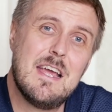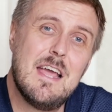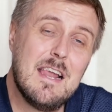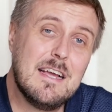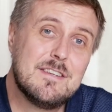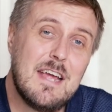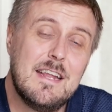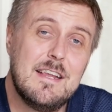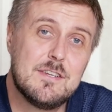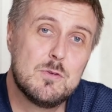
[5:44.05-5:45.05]
and I
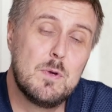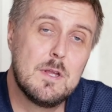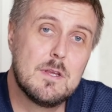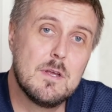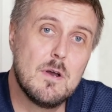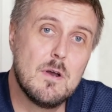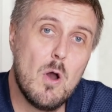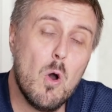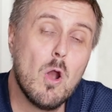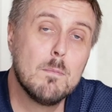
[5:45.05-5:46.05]
say this with
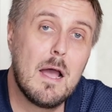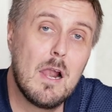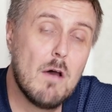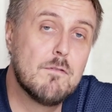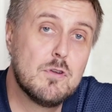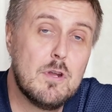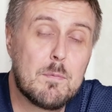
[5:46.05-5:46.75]
all my love to the